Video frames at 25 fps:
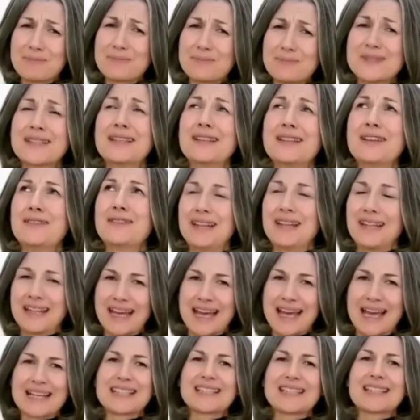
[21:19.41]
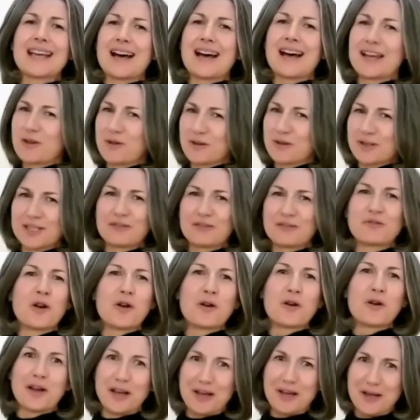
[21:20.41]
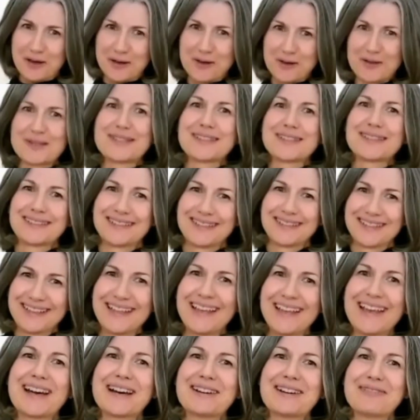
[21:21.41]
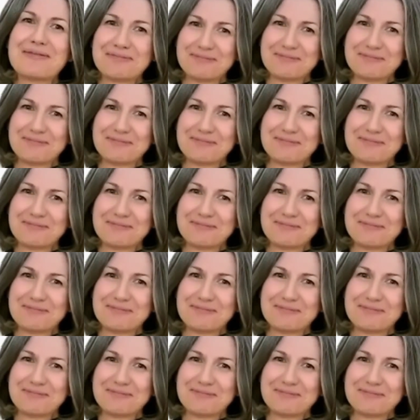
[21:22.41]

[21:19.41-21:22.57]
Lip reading: Absolutely. I got it wrong a lot. Yeah.